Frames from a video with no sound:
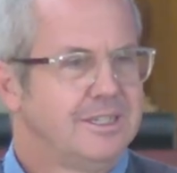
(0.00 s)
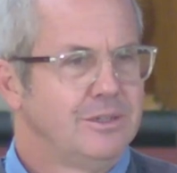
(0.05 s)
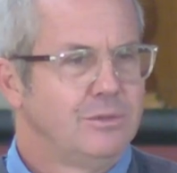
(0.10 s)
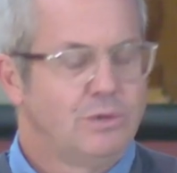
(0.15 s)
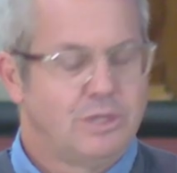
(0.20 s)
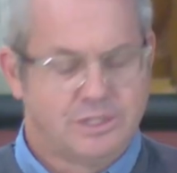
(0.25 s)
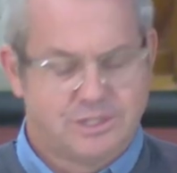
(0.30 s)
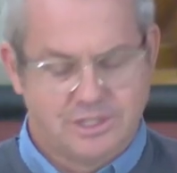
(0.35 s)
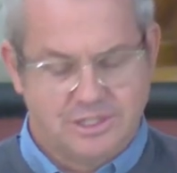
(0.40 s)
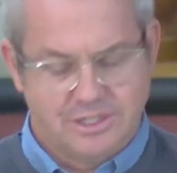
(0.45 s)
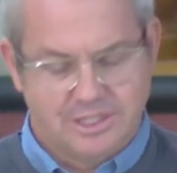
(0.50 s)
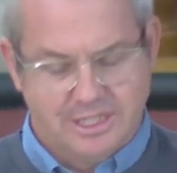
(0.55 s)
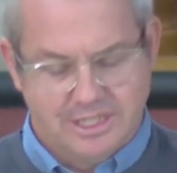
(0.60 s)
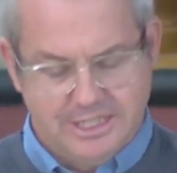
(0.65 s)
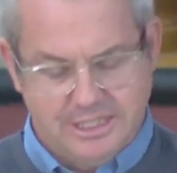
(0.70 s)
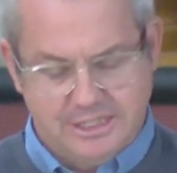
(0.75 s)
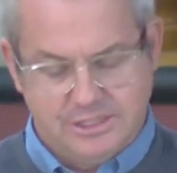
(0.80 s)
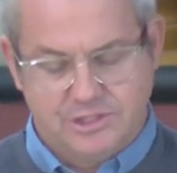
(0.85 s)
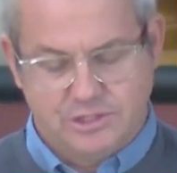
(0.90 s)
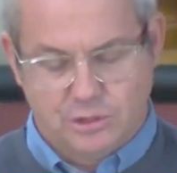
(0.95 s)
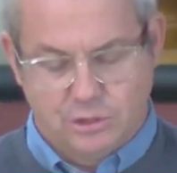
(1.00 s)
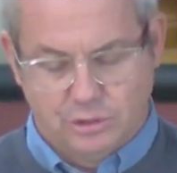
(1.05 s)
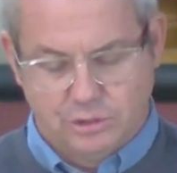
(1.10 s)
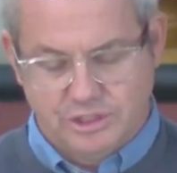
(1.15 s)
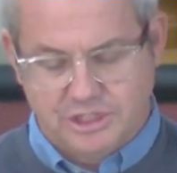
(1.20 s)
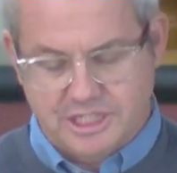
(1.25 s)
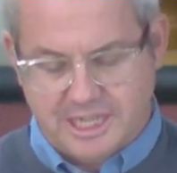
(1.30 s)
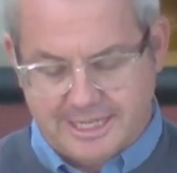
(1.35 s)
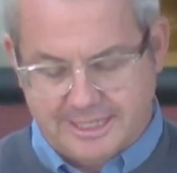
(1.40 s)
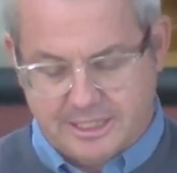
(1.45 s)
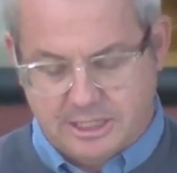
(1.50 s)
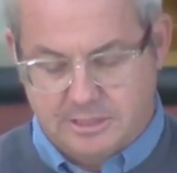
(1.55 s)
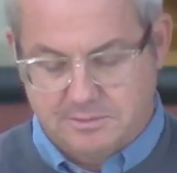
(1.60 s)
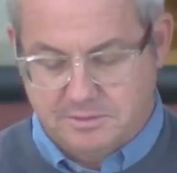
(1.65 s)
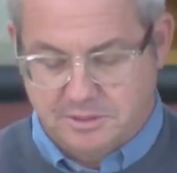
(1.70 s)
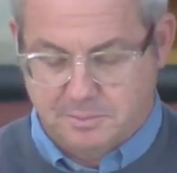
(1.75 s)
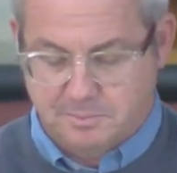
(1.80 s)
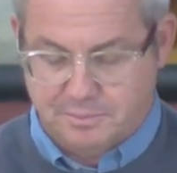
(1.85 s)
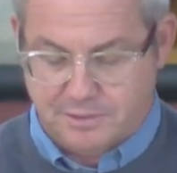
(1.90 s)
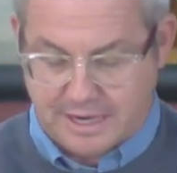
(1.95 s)
Wasn't Esau
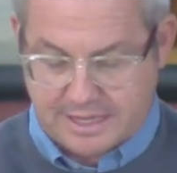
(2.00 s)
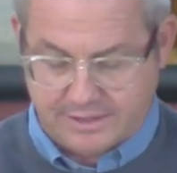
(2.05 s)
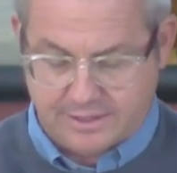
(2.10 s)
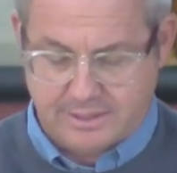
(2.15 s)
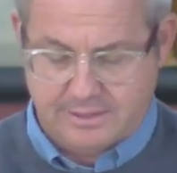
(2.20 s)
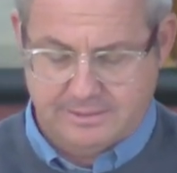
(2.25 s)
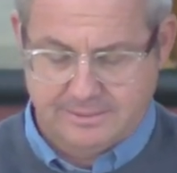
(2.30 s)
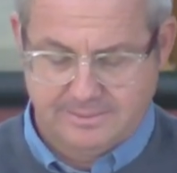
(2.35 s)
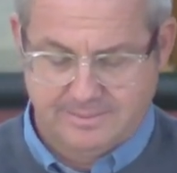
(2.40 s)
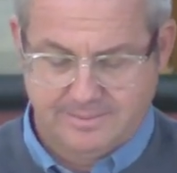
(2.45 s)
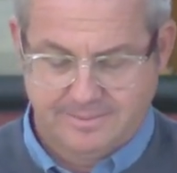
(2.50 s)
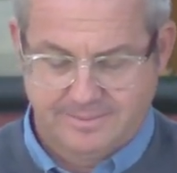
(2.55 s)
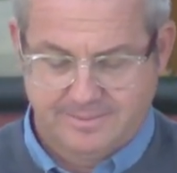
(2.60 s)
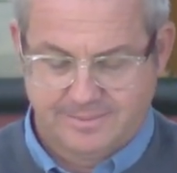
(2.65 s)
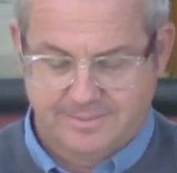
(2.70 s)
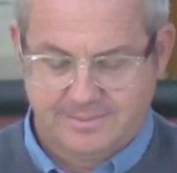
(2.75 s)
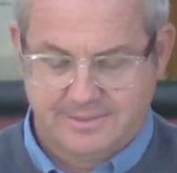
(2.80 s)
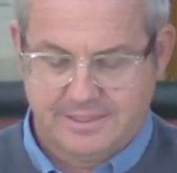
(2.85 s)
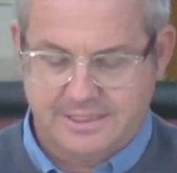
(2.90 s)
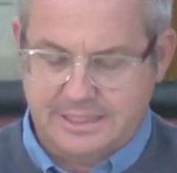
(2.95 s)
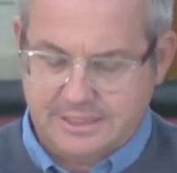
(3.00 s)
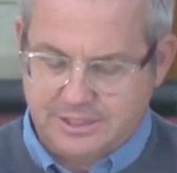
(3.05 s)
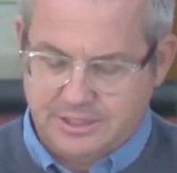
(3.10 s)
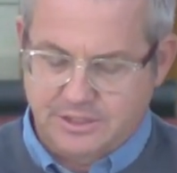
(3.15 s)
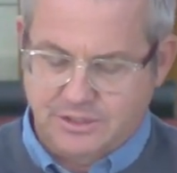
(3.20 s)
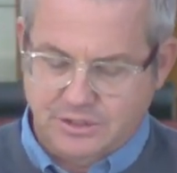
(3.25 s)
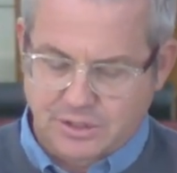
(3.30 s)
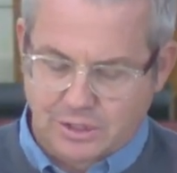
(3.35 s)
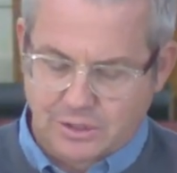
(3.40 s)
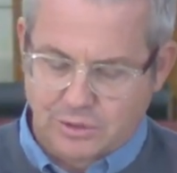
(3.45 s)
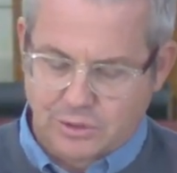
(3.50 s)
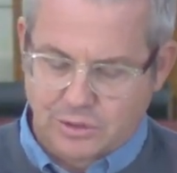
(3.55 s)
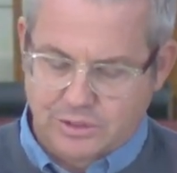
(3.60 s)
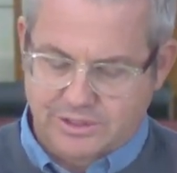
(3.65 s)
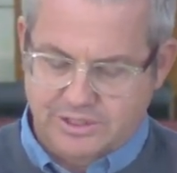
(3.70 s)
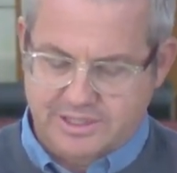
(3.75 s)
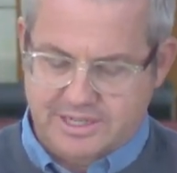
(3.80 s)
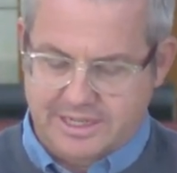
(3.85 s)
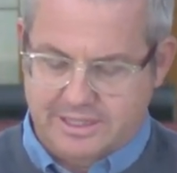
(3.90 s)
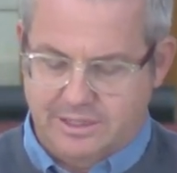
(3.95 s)
Jacob's brother? This is the
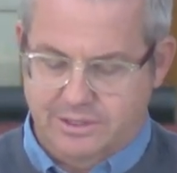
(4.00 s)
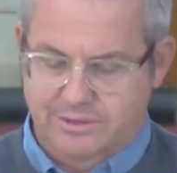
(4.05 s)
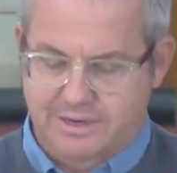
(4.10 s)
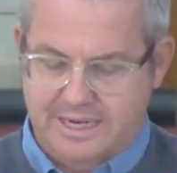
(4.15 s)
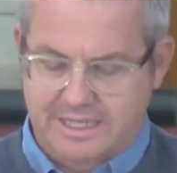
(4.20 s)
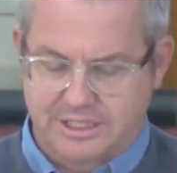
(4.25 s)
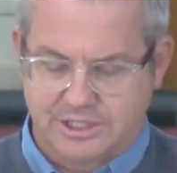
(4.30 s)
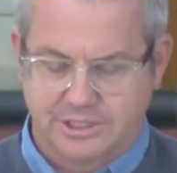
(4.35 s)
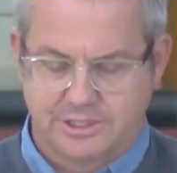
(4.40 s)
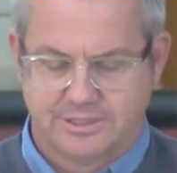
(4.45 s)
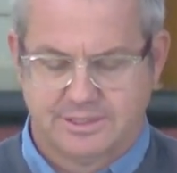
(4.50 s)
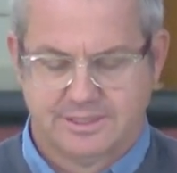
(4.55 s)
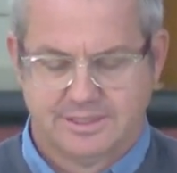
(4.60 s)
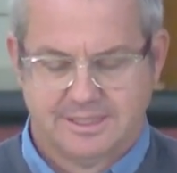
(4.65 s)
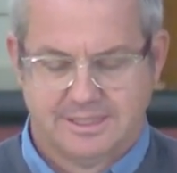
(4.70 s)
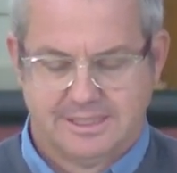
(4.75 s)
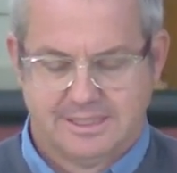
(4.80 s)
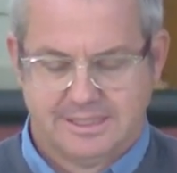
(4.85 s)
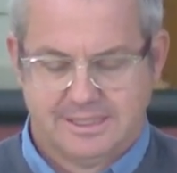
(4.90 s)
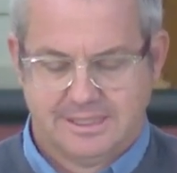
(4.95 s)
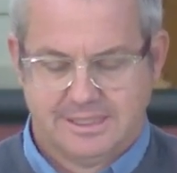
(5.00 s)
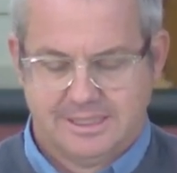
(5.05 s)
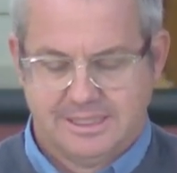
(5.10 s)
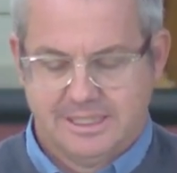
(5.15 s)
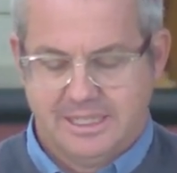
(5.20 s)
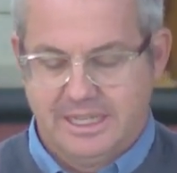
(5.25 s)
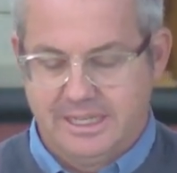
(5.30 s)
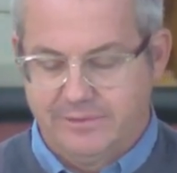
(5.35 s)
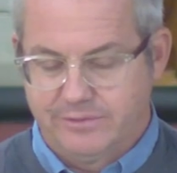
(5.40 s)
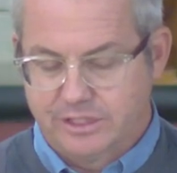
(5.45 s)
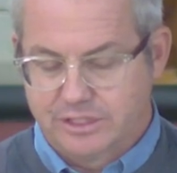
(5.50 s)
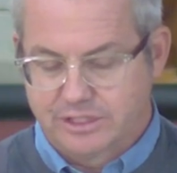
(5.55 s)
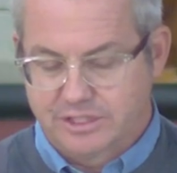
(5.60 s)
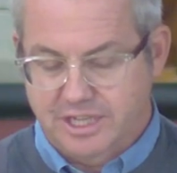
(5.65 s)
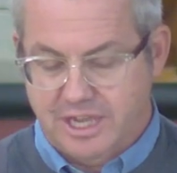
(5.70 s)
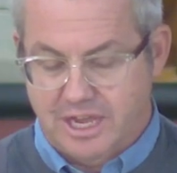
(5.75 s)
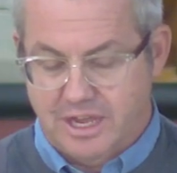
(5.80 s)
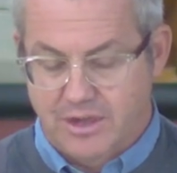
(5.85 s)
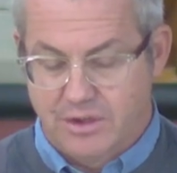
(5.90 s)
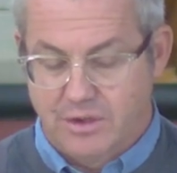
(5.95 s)
Lord's declaration. Even
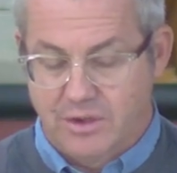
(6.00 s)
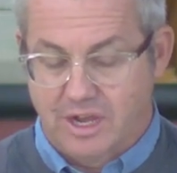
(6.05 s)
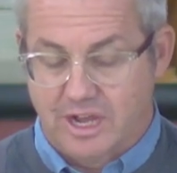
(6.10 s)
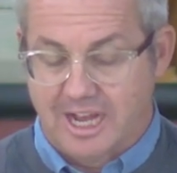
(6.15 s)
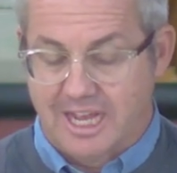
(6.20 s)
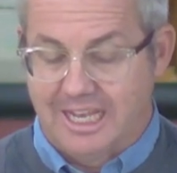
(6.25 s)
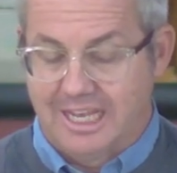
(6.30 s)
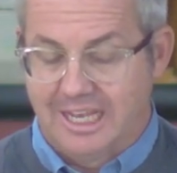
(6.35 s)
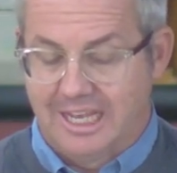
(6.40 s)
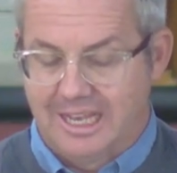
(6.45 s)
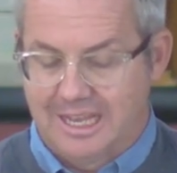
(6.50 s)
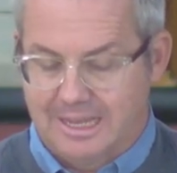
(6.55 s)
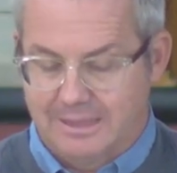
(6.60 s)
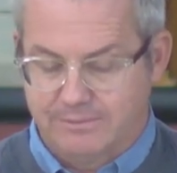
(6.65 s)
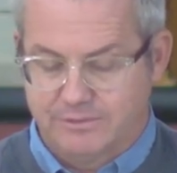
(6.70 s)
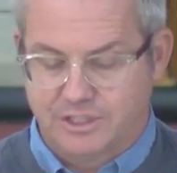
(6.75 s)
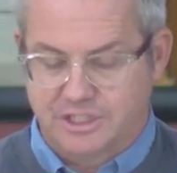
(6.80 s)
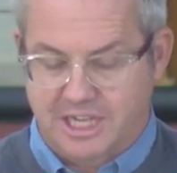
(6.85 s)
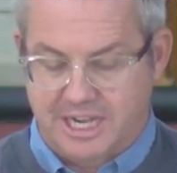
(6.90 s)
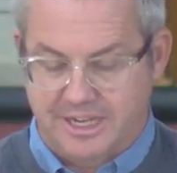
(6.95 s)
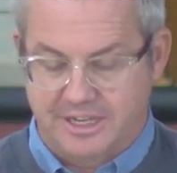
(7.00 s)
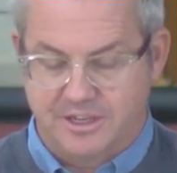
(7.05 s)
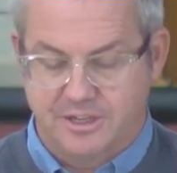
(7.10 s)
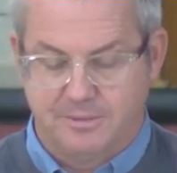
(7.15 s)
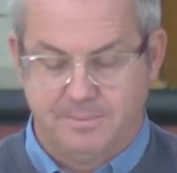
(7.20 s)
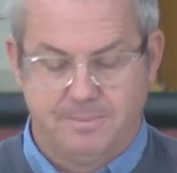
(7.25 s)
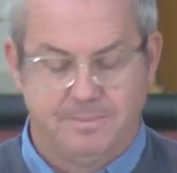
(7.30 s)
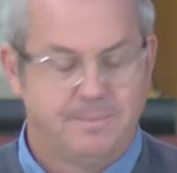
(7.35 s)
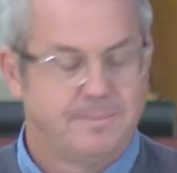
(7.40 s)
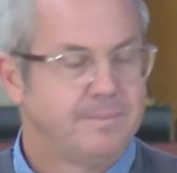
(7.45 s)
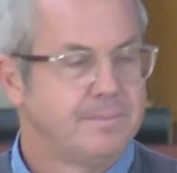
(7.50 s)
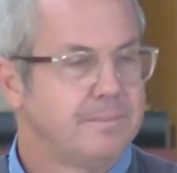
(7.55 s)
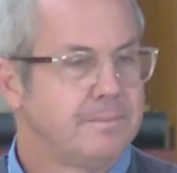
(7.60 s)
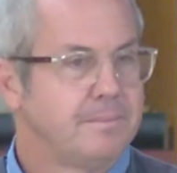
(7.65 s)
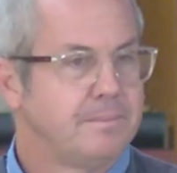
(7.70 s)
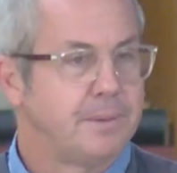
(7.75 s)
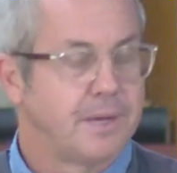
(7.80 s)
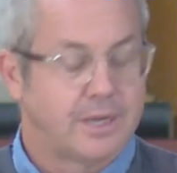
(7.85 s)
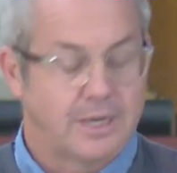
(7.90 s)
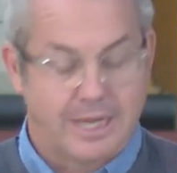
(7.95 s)
so, I loved Jacob,
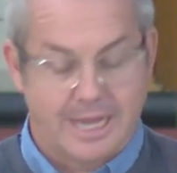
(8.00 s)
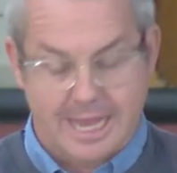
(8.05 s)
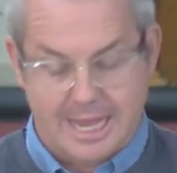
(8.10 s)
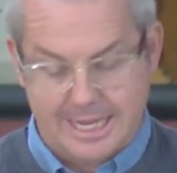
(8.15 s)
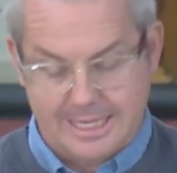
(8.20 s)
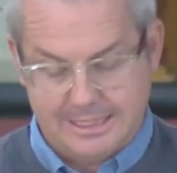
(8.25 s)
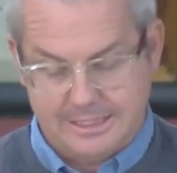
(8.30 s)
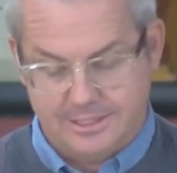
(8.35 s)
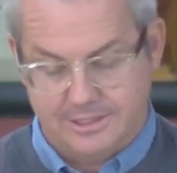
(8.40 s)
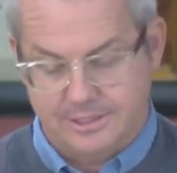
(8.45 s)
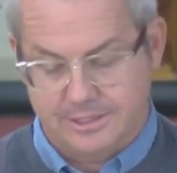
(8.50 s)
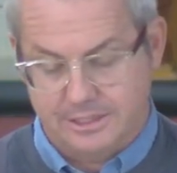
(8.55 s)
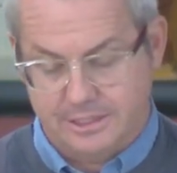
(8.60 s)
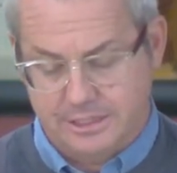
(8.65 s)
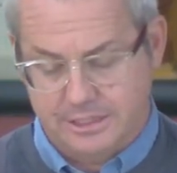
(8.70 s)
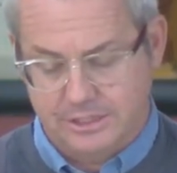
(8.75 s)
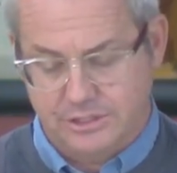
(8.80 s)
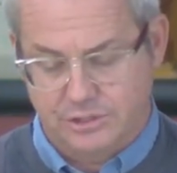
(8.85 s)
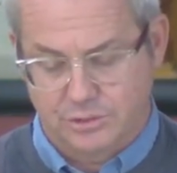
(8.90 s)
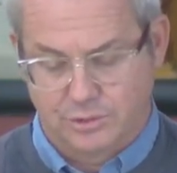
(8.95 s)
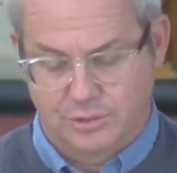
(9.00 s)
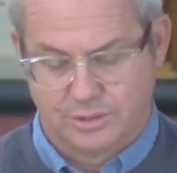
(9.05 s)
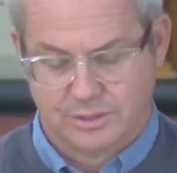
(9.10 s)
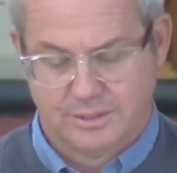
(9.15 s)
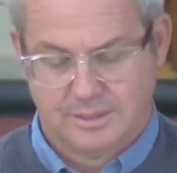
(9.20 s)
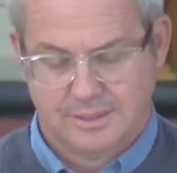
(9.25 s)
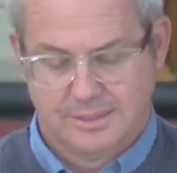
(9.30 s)
but I hated Esau.